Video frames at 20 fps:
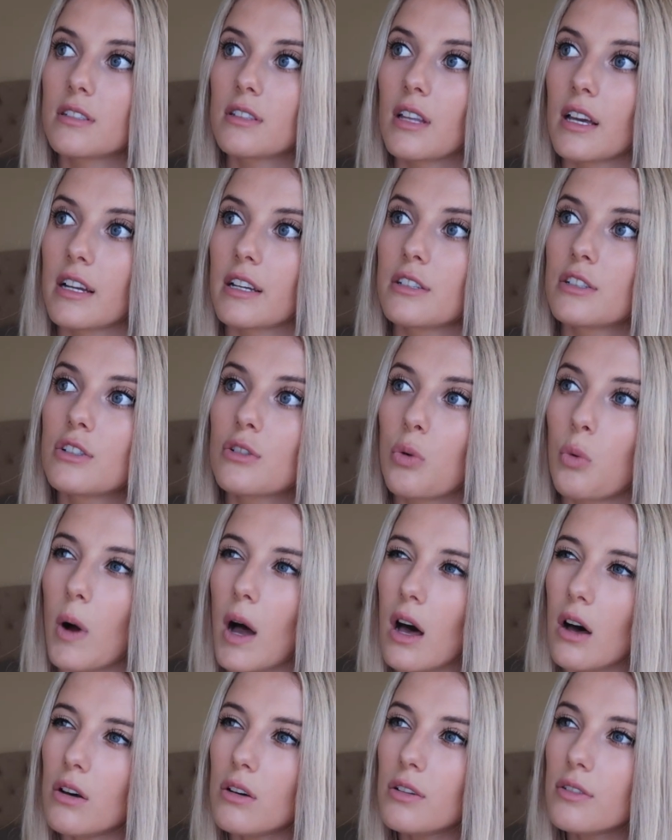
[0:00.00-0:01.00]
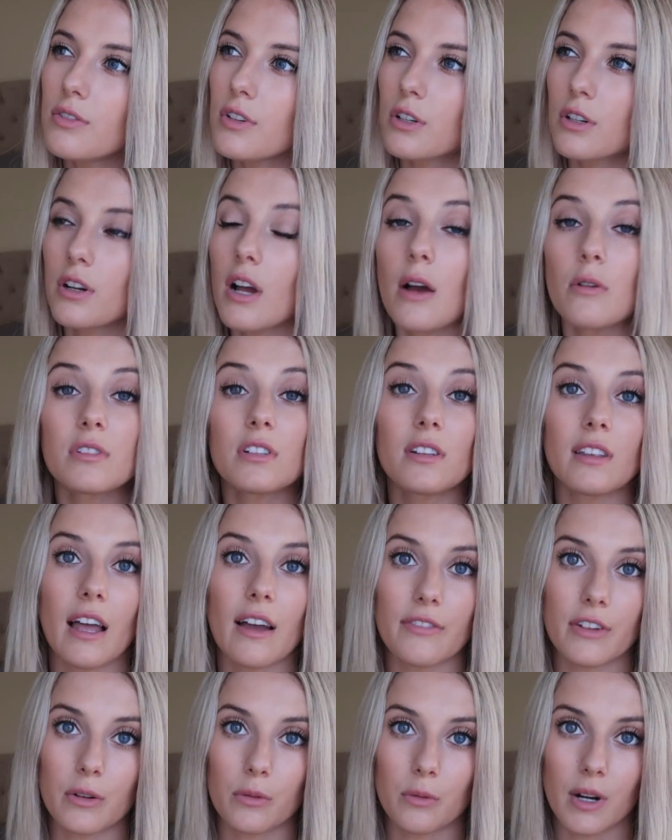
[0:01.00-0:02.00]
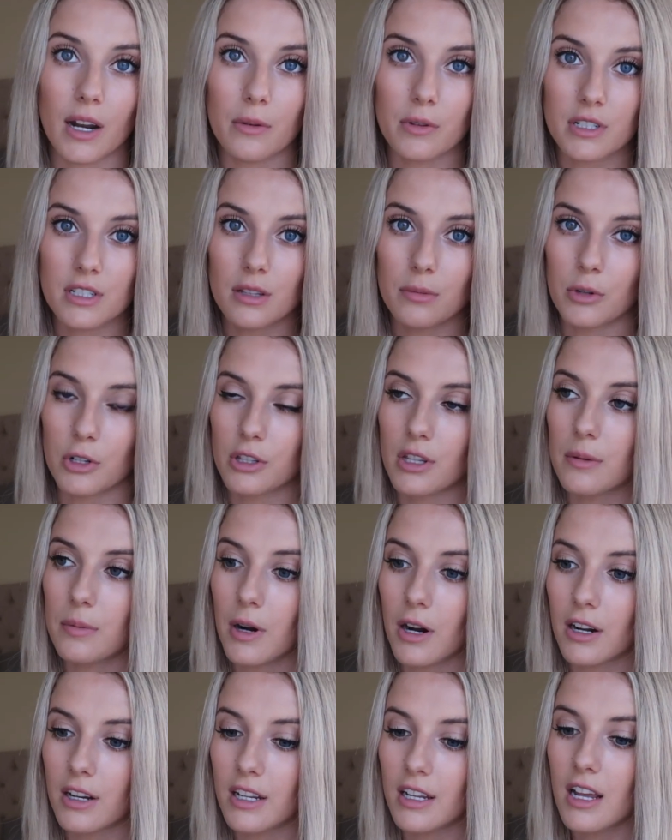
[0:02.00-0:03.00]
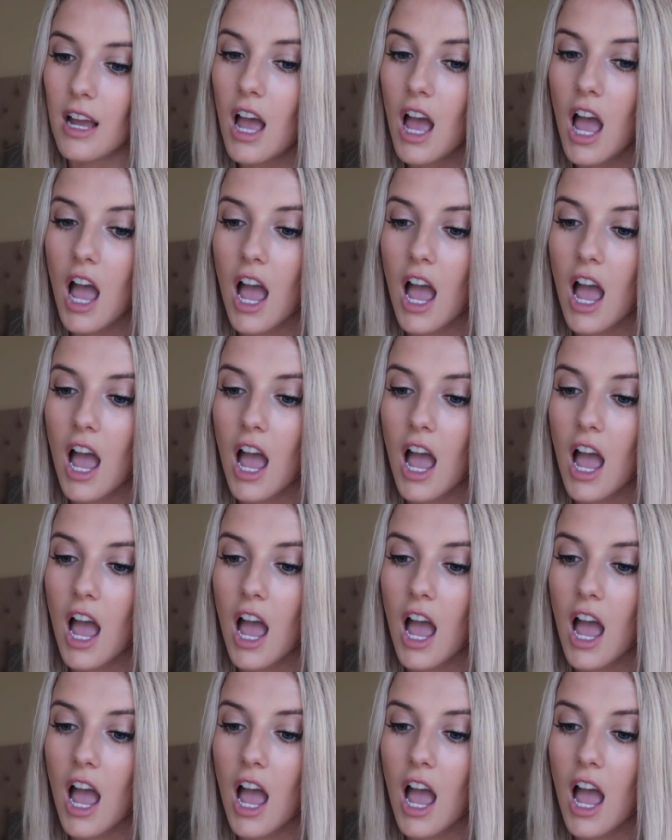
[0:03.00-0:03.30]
like 12, or I was 11 when I went to the birthday party.